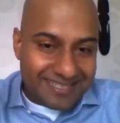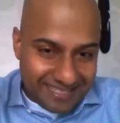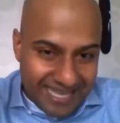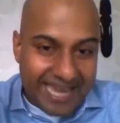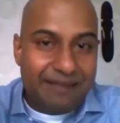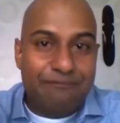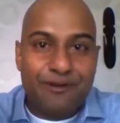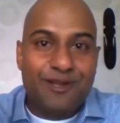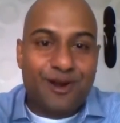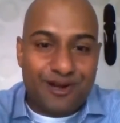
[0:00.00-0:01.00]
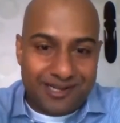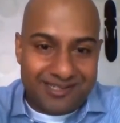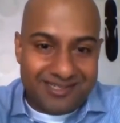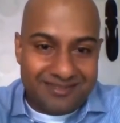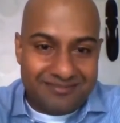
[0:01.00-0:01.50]
sign up for the
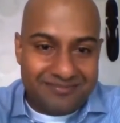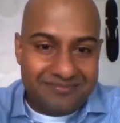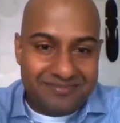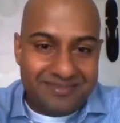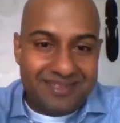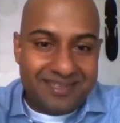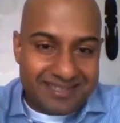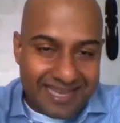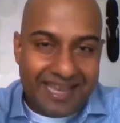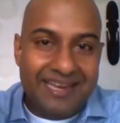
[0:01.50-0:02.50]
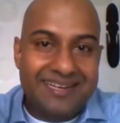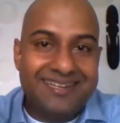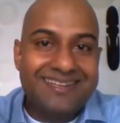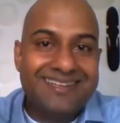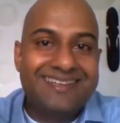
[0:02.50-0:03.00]
contest.
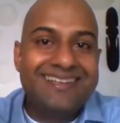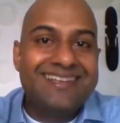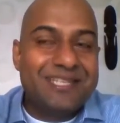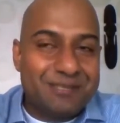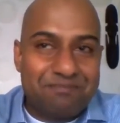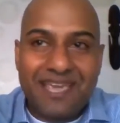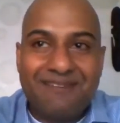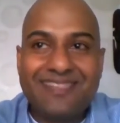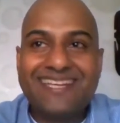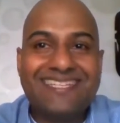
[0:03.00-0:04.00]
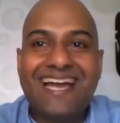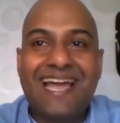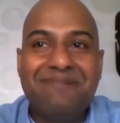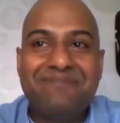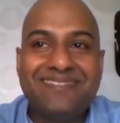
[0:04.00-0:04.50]
Second, speak within
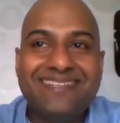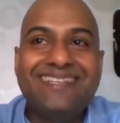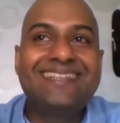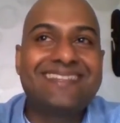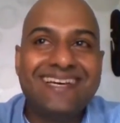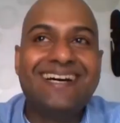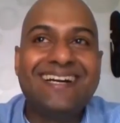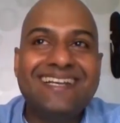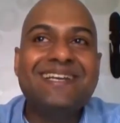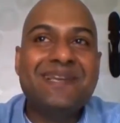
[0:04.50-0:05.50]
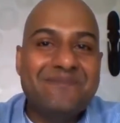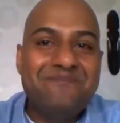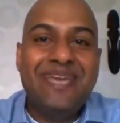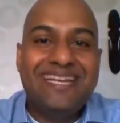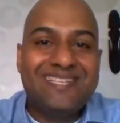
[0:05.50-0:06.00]
time. Third,
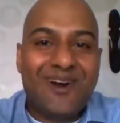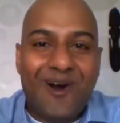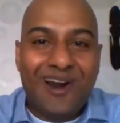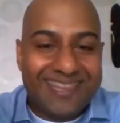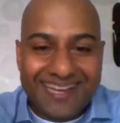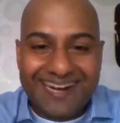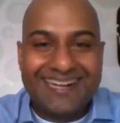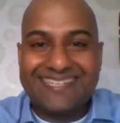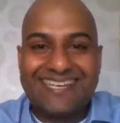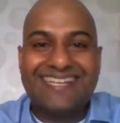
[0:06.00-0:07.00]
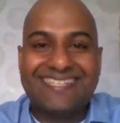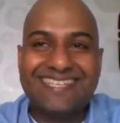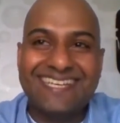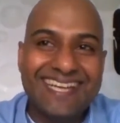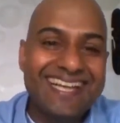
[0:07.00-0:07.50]
beat all other contestants.